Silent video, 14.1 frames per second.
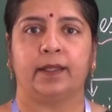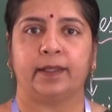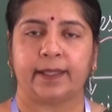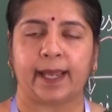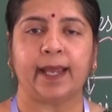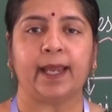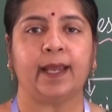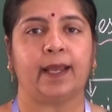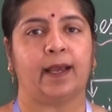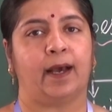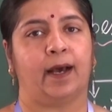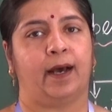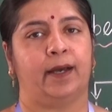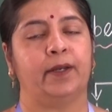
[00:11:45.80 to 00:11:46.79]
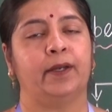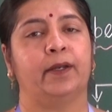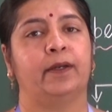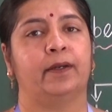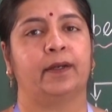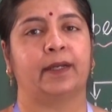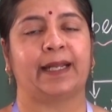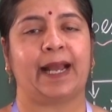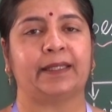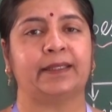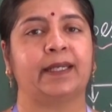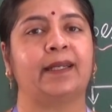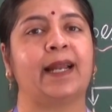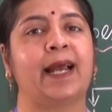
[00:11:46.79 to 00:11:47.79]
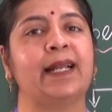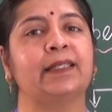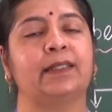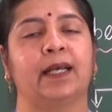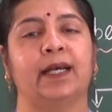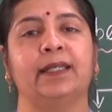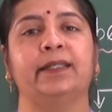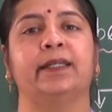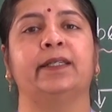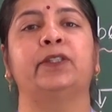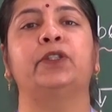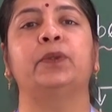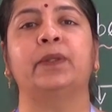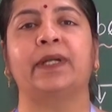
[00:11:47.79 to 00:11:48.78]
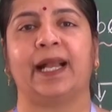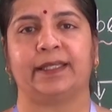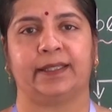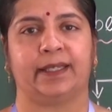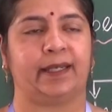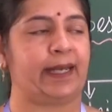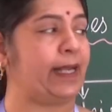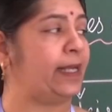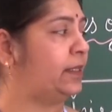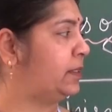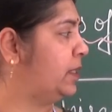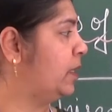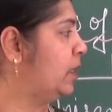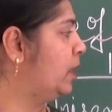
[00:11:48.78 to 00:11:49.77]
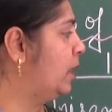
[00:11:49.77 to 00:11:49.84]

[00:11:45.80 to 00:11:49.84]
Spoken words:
They are categorized under two categories,